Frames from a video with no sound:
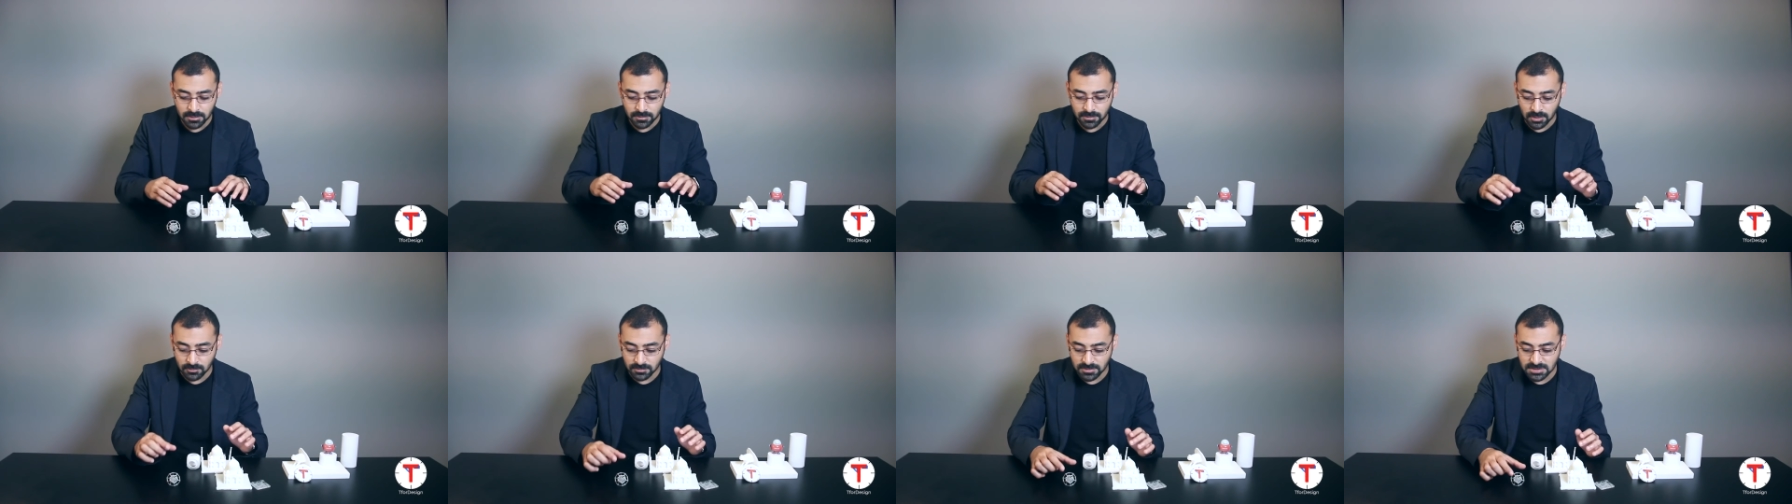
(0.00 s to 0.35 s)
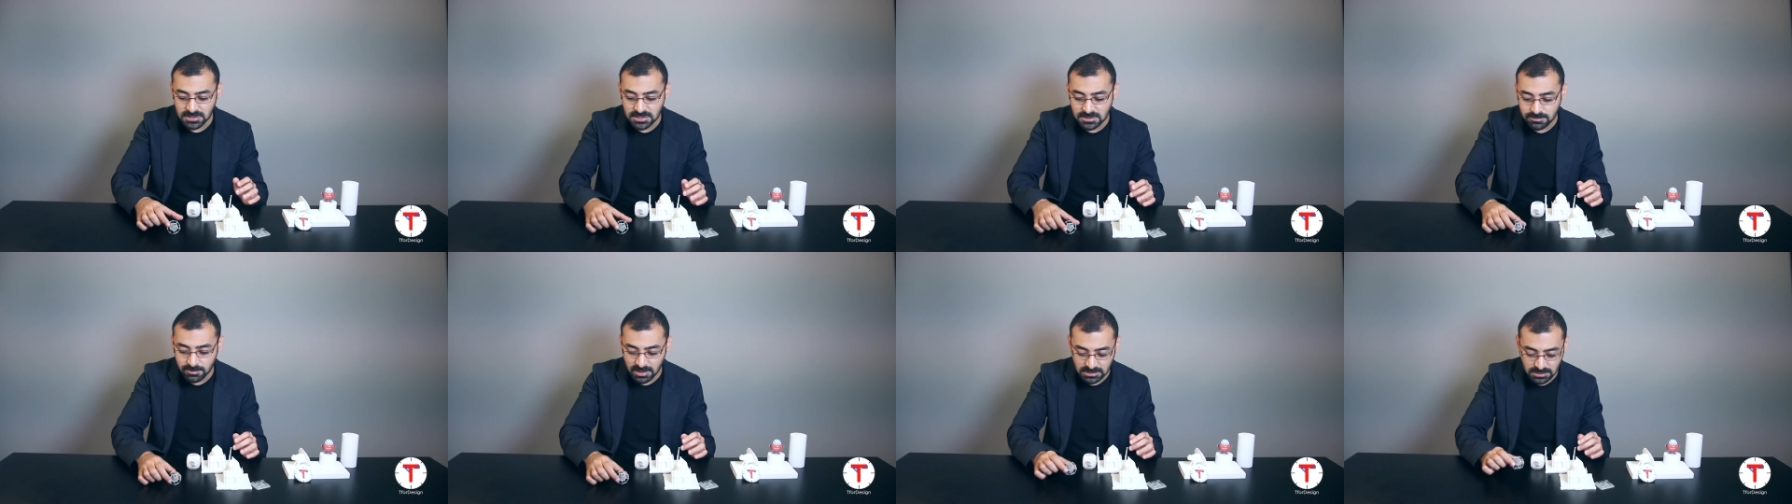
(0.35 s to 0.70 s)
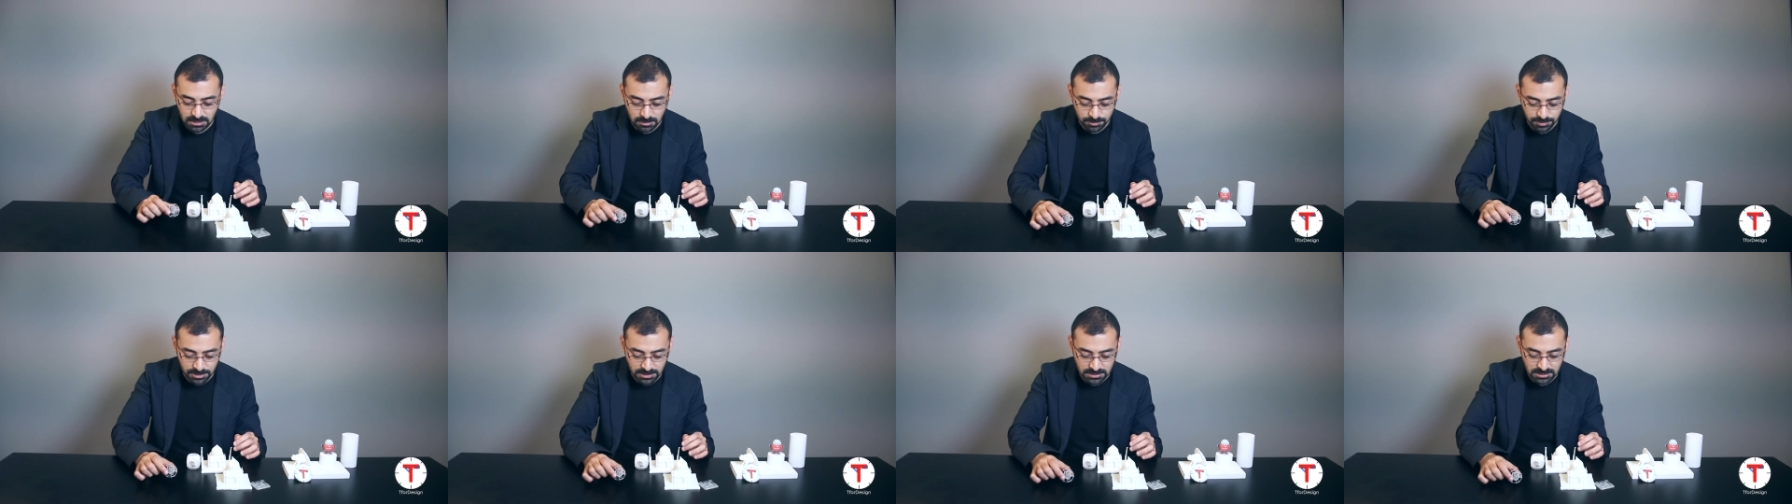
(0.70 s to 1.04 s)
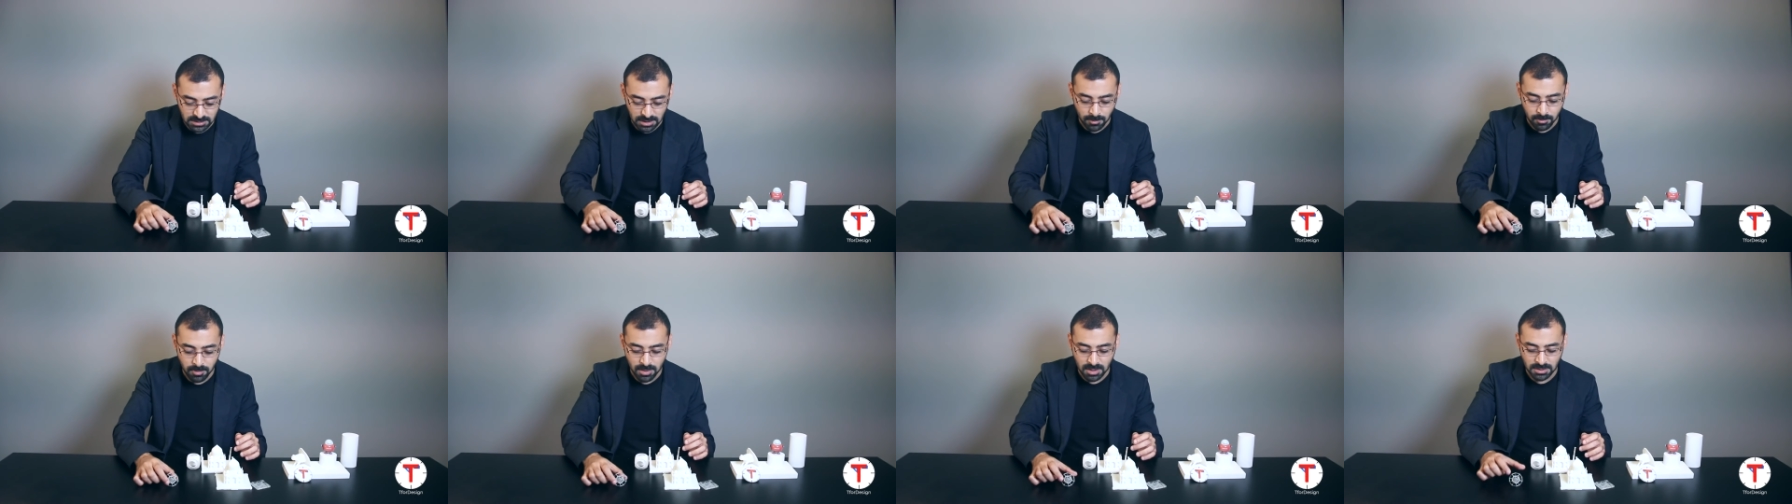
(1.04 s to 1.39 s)
Now this metal
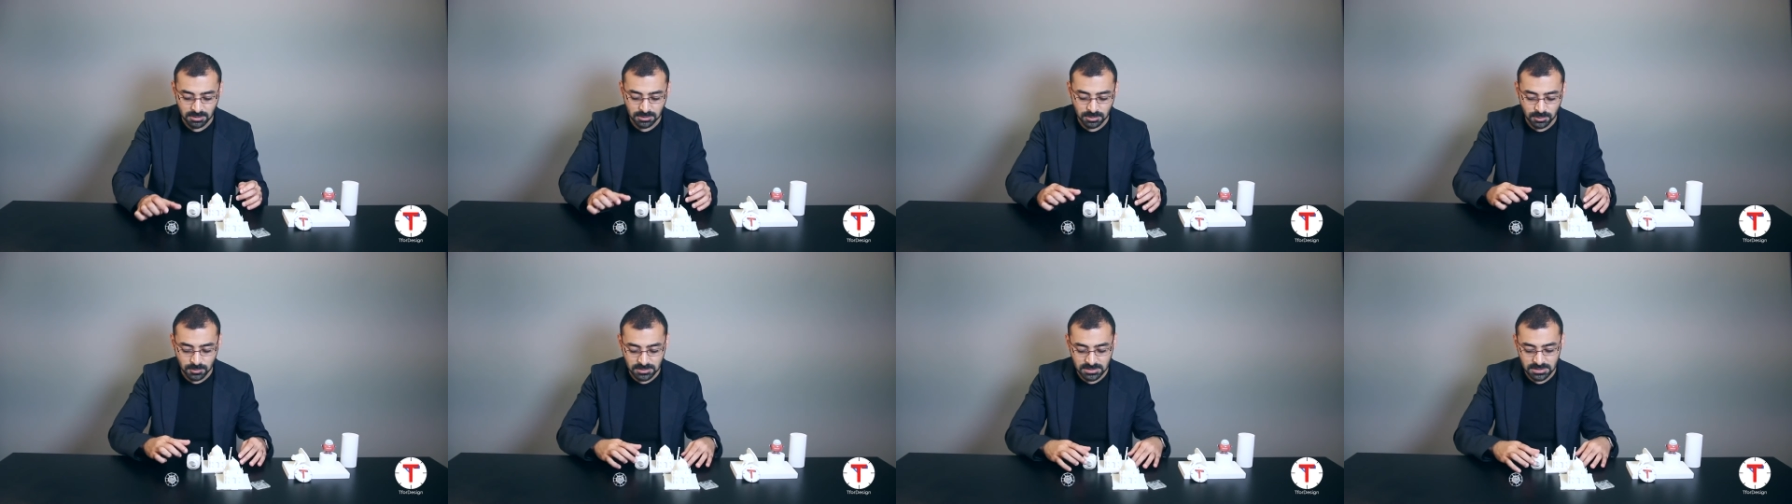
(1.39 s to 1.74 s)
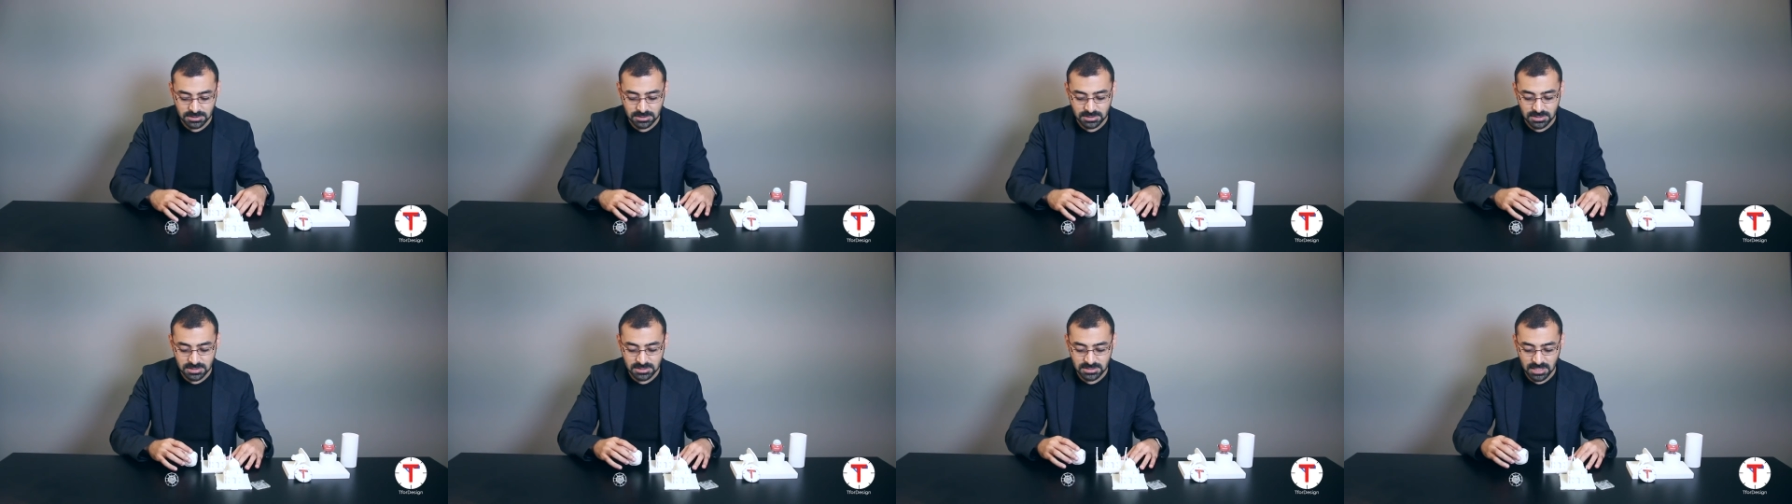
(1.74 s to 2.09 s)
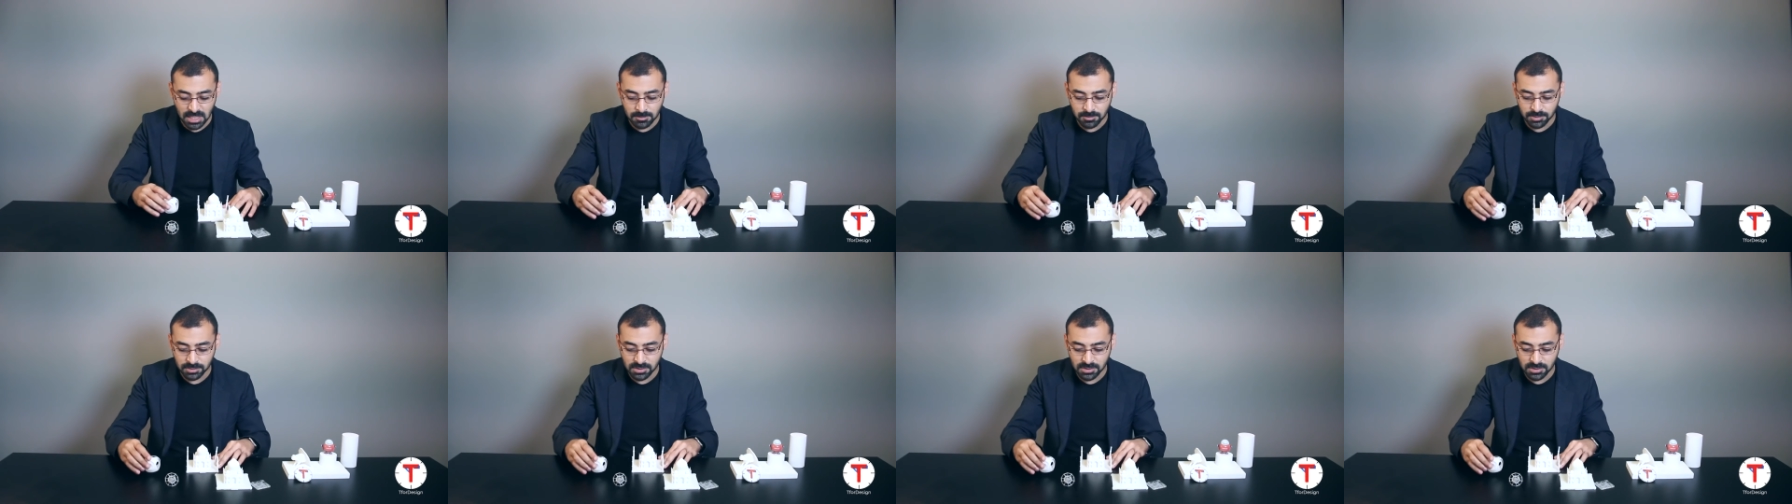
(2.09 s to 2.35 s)
printing part uses the same